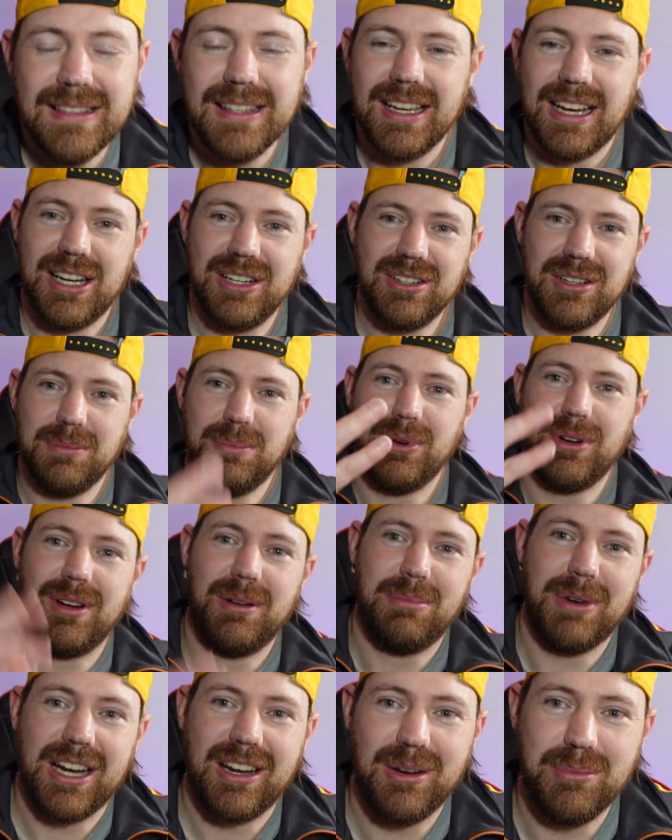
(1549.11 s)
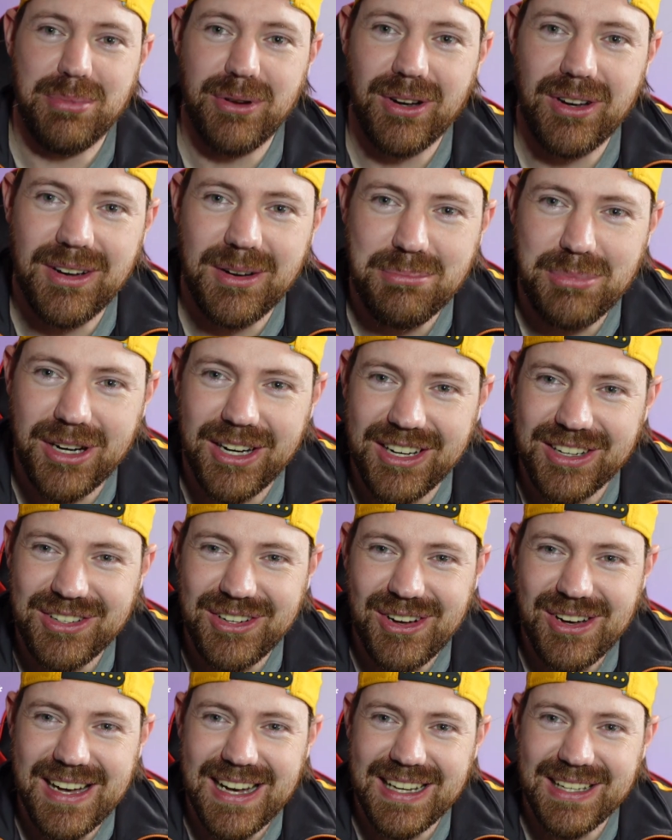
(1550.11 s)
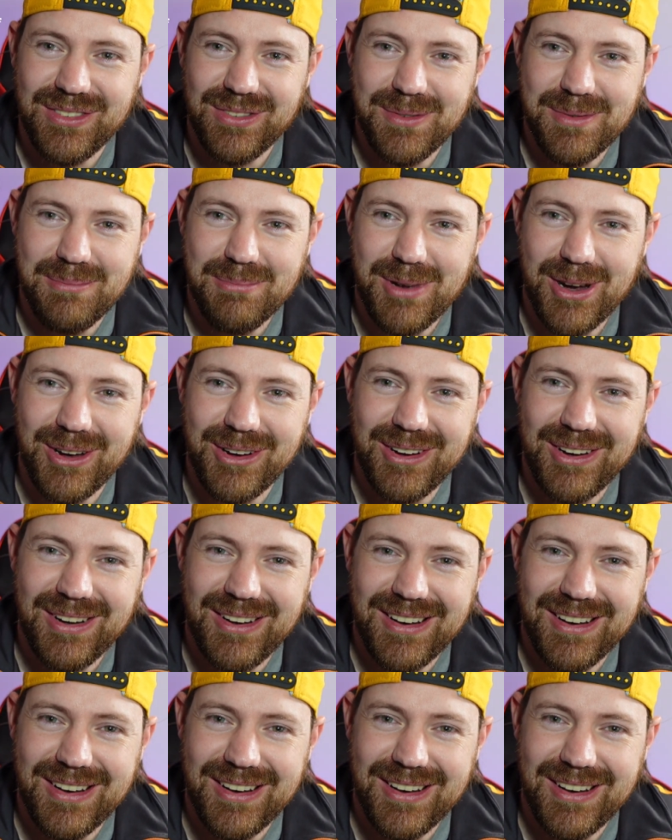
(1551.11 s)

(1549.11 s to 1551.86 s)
I should put it back on product showcase mode.